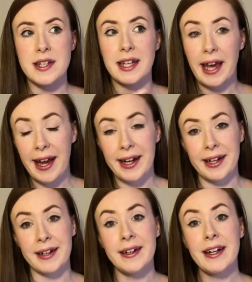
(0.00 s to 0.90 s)

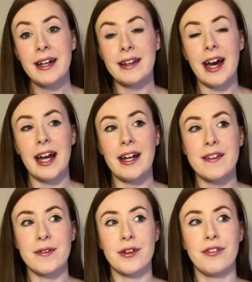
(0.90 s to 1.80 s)
care that
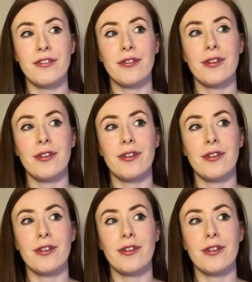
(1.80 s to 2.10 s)
it's sort of